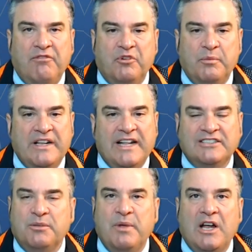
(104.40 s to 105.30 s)
For me,
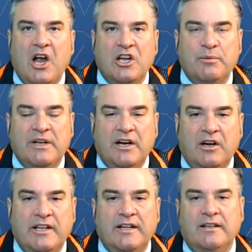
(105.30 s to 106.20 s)
that's a big argument
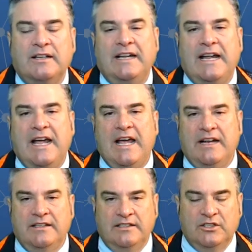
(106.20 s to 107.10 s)
area.
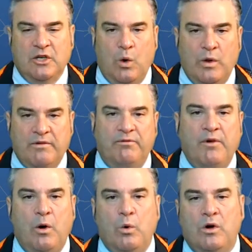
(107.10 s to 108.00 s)
And going
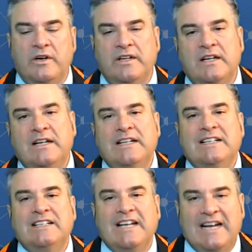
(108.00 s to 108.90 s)
forward,
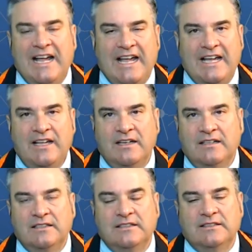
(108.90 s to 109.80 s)
today,
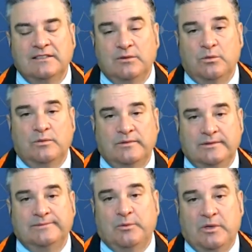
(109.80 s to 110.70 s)

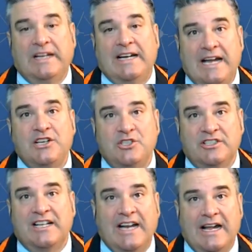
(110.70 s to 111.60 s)
in Asia
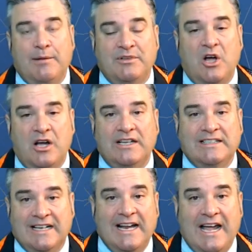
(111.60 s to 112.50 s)
today, I'm
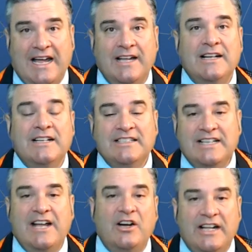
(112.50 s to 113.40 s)
talking today,
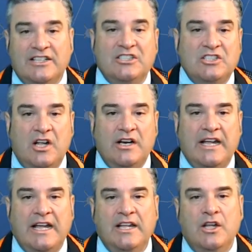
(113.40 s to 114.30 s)
Saturday and
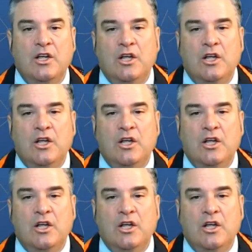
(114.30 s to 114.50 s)
Sunday,